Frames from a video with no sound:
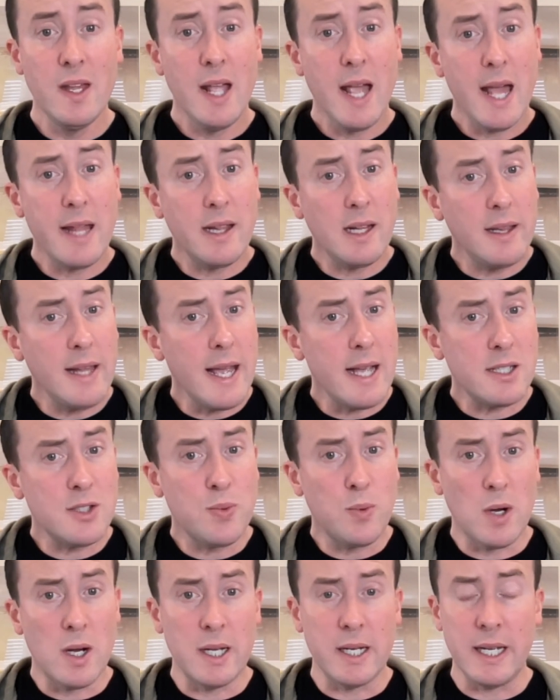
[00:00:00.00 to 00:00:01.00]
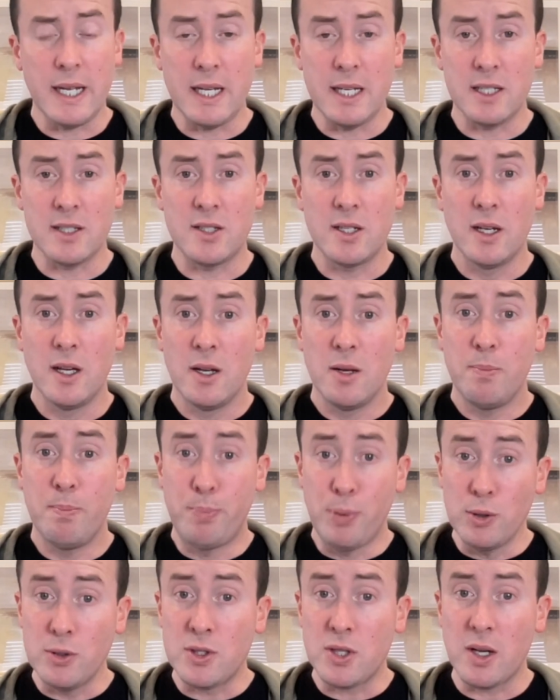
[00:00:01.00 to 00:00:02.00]
And the last one is
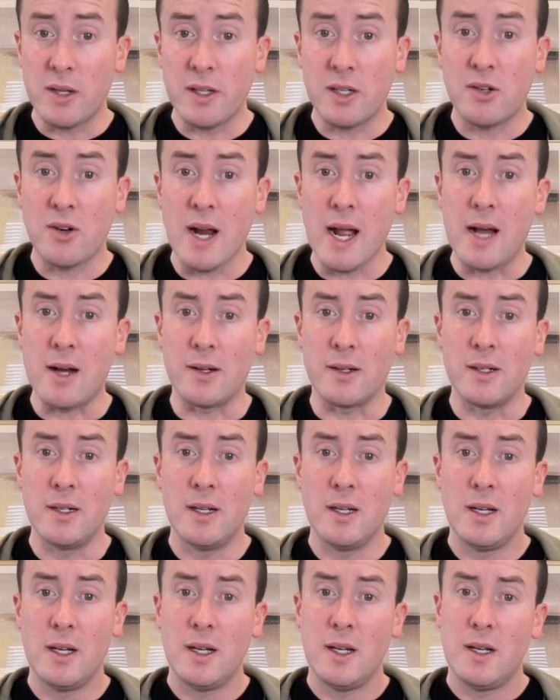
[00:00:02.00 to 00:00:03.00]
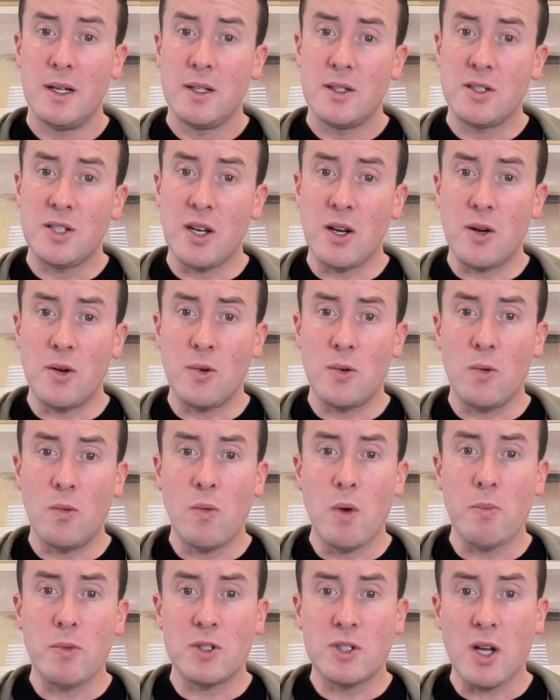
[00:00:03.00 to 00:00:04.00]
boots on the ground. So
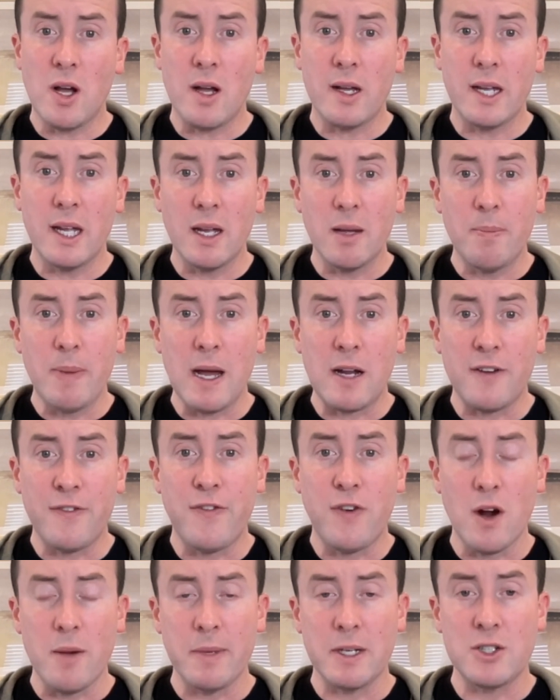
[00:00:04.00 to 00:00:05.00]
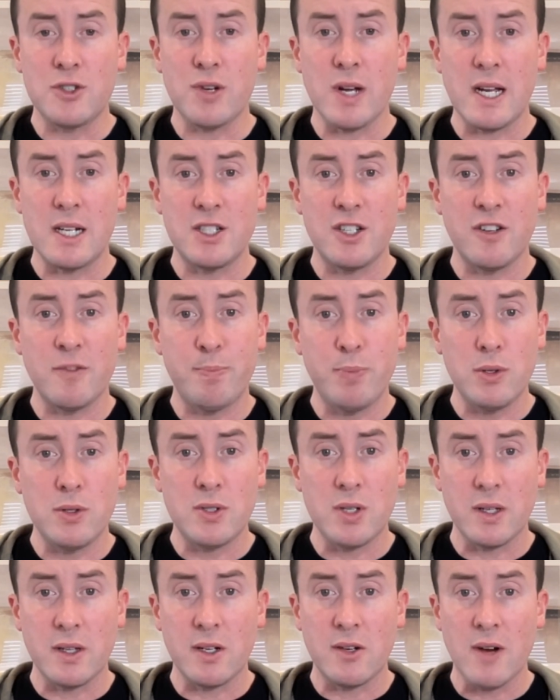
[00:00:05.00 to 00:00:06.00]
when we're talking about a farming strategy of
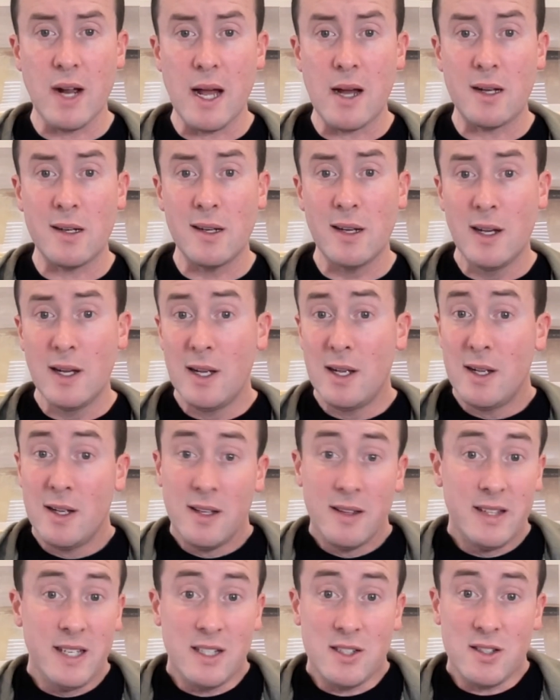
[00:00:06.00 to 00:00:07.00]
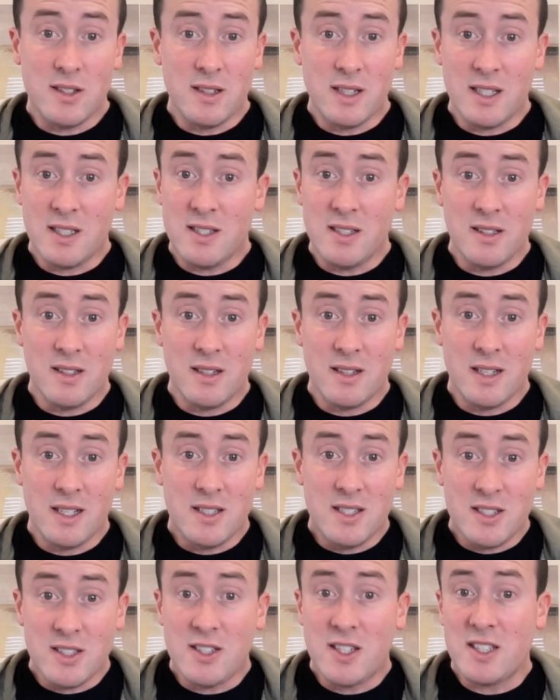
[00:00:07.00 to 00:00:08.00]
boots on the ground, this
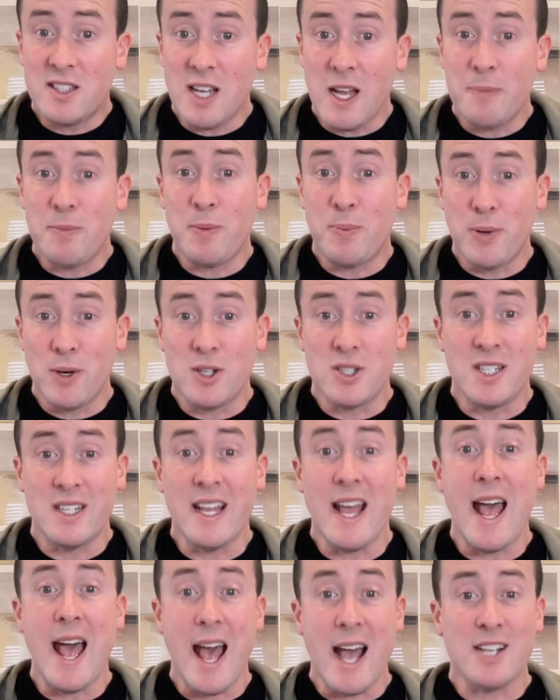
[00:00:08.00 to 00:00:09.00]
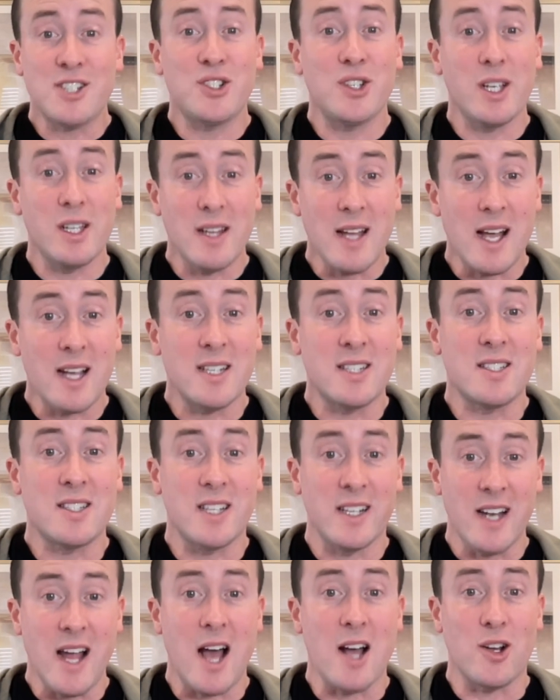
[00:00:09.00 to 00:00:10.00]
is the type of person that actually likes
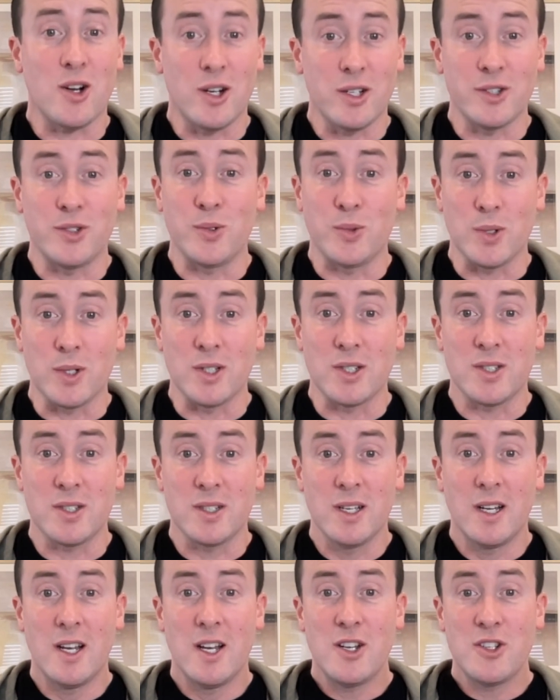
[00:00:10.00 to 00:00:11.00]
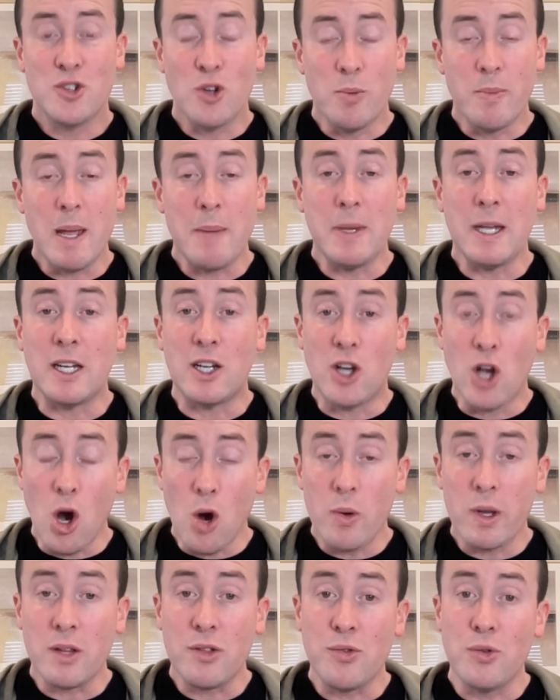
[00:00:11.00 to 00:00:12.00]
to knock on doors. So maybe
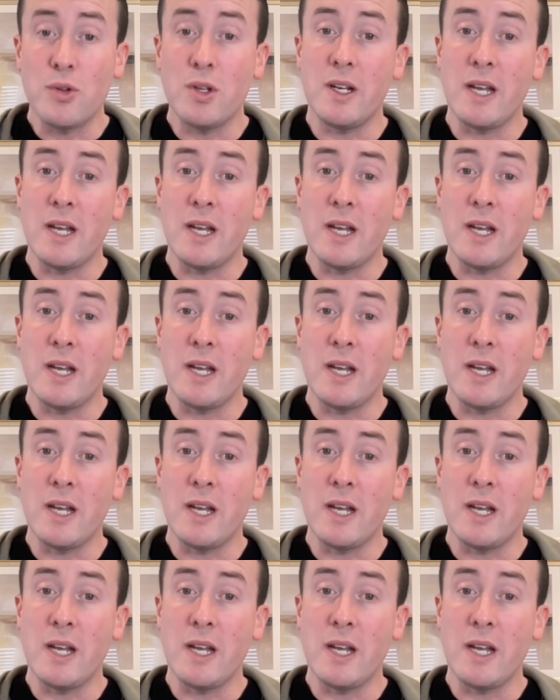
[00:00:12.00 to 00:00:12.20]
going through the